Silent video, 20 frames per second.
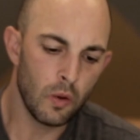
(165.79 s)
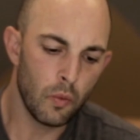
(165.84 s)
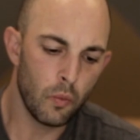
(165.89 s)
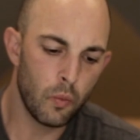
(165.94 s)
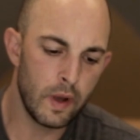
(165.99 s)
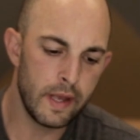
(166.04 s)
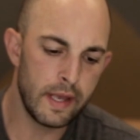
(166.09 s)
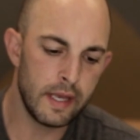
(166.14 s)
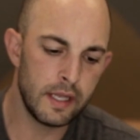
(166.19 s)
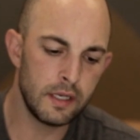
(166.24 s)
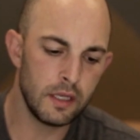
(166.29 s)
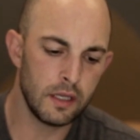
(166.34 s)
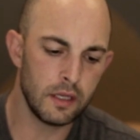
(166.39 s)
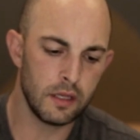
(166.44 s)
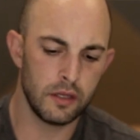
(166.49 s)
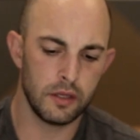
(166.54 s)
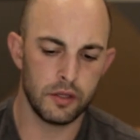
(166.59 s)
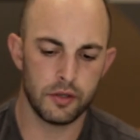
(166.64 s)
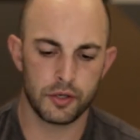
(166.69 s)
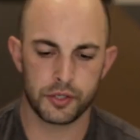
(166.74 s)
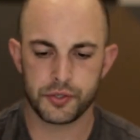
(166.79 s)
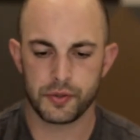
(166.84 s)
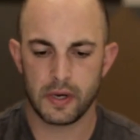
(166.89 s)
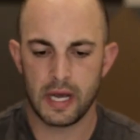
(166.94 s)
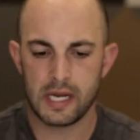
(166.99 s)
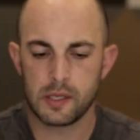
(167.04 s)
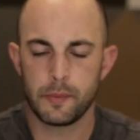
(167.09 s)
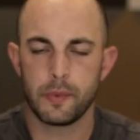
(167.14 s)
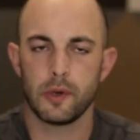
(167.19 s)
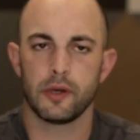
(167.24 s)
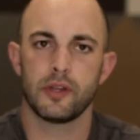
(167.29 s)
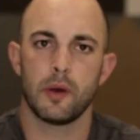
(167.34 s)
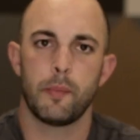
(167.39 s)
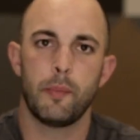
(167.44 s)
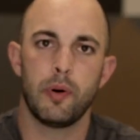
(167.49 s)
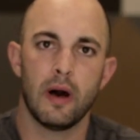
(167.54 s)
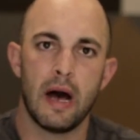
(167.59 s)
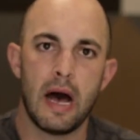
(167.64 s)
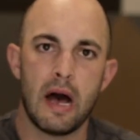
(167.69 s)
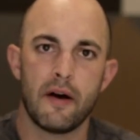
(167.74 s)
when you're trying to build a
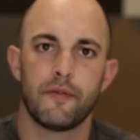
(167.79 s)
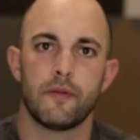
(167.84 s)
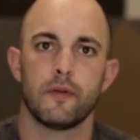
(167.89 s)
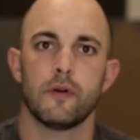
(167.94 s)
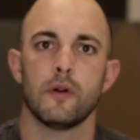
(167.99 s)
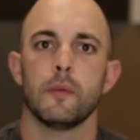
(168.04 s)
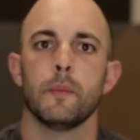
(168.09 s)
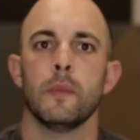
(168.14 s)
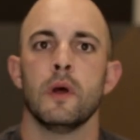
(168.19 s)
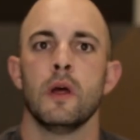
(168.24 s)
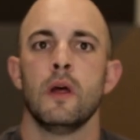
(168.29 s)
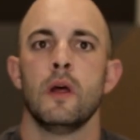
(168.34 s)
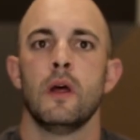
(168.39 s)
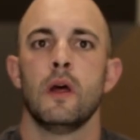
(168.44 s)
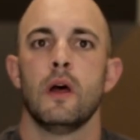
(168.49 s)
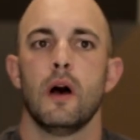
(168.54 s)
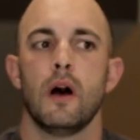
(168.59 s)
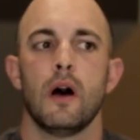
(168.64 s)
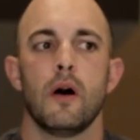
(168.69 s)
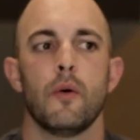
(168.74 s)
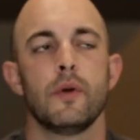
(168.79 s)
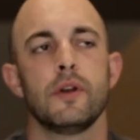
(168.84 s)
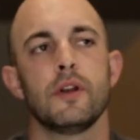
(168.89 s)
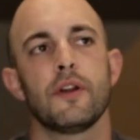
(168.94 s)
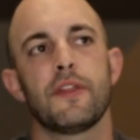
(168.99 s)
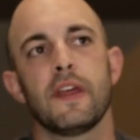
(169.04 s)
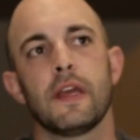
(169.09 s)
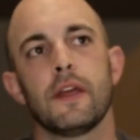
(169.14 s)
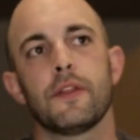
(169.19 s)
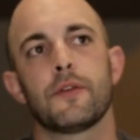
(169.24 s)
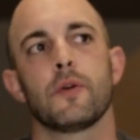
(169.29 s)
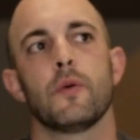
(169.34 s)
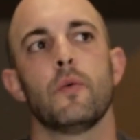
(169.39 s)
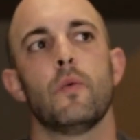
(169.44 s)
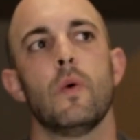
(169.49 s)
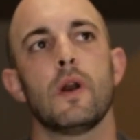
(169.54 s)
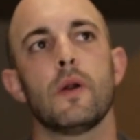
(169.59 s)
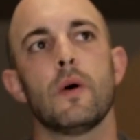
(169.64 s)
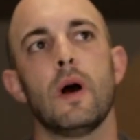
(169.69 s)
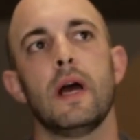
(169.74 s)
platform, uh, when you're thinking through
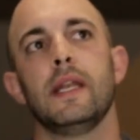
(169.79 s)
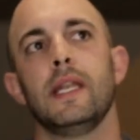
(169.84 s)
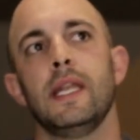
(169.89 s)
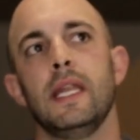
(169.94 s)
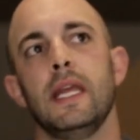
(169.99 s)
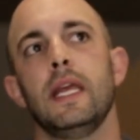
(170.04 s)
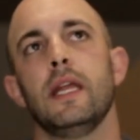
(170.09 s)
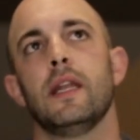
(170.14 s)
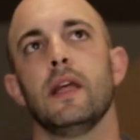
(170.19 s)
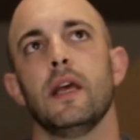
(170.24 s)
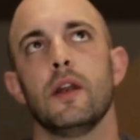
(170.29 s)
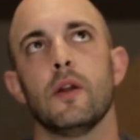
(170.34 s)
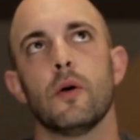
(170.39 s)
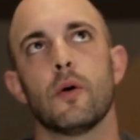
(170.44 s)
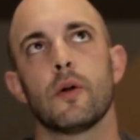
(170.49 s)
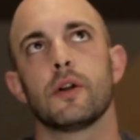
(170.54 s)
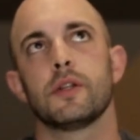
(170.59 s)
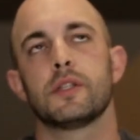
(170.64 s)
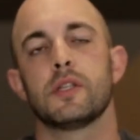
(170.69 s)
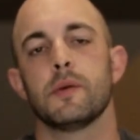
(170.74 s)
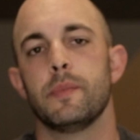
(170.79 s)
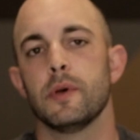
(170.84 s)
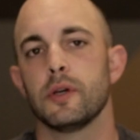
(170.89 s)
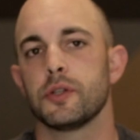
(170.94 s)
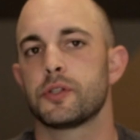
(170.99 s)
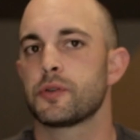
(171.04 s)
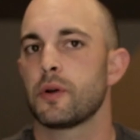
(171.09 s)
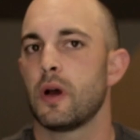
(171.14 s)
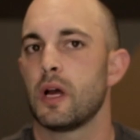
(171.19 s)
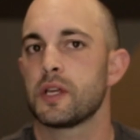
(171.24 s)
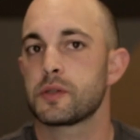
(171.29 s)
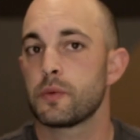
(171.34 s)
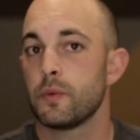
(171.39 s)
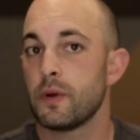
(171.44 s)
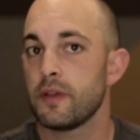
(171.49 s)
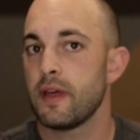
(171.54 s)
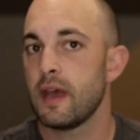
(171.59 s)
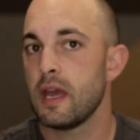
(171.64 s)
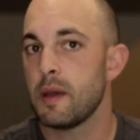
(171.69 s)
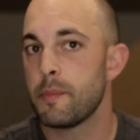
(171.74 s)
what do I need in order to build trust
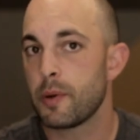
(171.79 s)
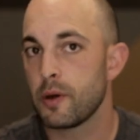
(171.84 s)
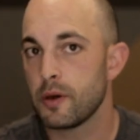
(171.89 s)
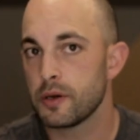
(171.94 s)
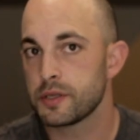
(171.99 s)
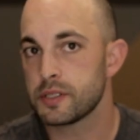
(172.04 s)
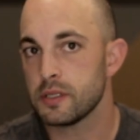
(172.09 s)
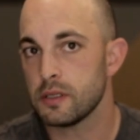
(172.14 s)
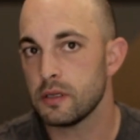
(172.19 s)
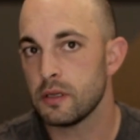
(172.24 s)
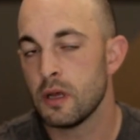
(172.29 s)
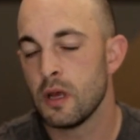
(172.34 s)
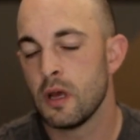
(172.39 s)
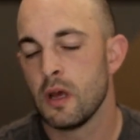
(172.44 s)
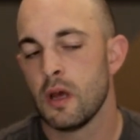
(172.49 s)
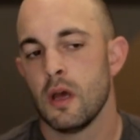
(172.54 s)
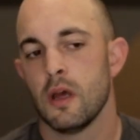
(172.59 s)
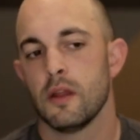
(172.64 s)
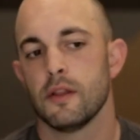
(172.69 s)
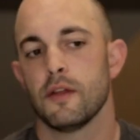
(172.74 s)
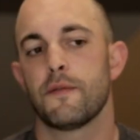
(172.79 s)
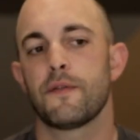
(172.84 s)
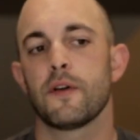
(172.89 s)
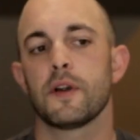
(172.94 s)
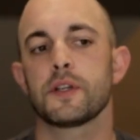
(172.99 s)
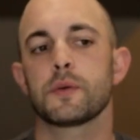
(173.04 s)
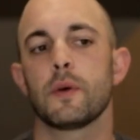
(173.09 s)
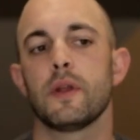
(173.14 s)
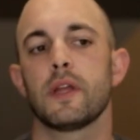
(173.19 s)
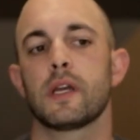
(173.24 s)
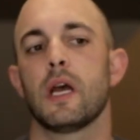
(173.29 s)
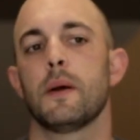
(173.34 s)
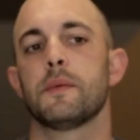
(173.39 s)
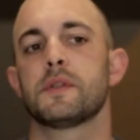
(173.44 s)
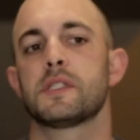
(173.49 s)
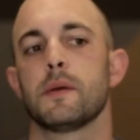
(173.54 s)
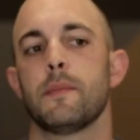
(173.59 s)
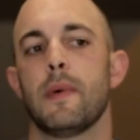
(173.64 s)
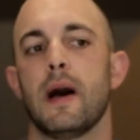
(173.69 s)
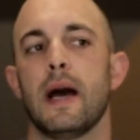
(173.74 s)
with a person. The first one that
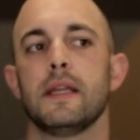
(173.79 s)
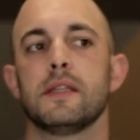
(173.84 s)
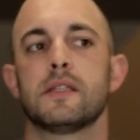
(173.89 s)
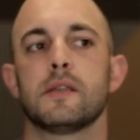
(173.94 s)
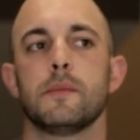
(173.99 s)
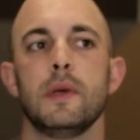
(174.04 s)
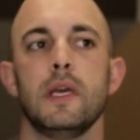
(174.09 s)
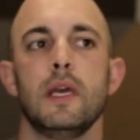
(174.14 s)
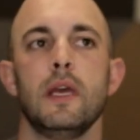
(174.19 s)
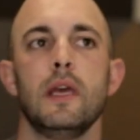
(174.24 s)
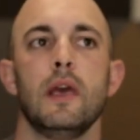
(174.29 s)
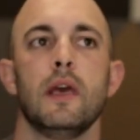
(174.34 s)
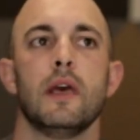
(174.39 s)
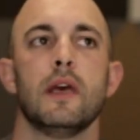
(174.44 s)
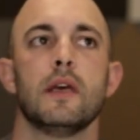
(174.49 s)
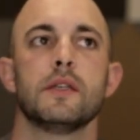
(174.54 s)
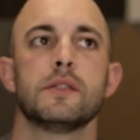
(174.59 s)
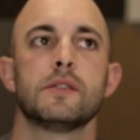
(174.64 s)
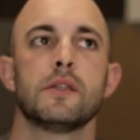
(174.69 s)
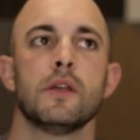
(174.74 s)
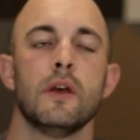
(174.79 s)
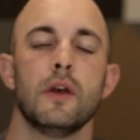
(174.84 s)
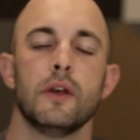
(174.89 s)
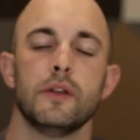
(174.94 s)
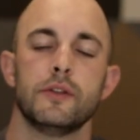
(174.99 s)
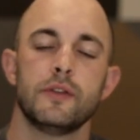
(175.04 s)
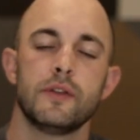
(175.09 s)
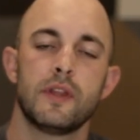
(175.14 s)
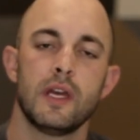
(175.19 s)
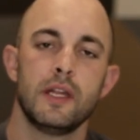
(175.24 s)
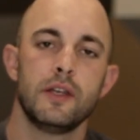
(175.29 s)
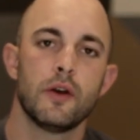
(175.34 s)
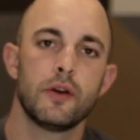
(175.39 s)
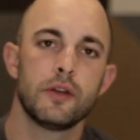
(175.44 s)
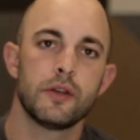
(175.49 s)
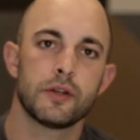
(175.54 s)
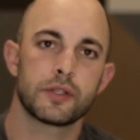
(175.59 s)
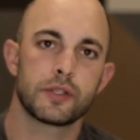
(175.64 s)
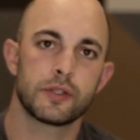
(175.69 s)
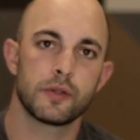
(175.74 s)
comes to mind to me is do they know
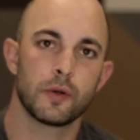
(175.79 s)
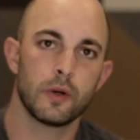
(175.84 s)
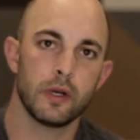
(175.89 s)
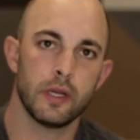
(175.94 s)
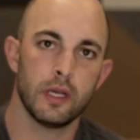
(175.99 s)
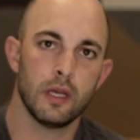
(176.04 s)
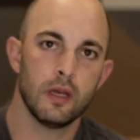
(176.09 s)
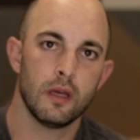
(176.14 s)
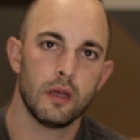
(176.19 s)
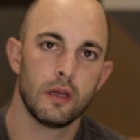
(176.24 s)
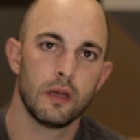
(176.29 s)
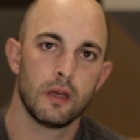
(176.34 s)
your story?